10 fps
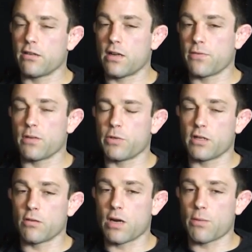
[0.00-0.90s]
you're never going to be good
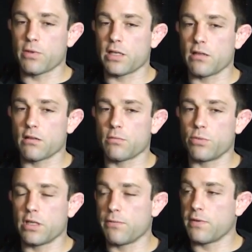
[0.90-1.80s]
at grappling either.
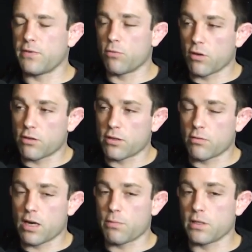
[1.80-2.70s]
But even if you are good at
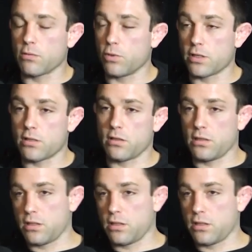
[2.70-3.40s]
grappling, which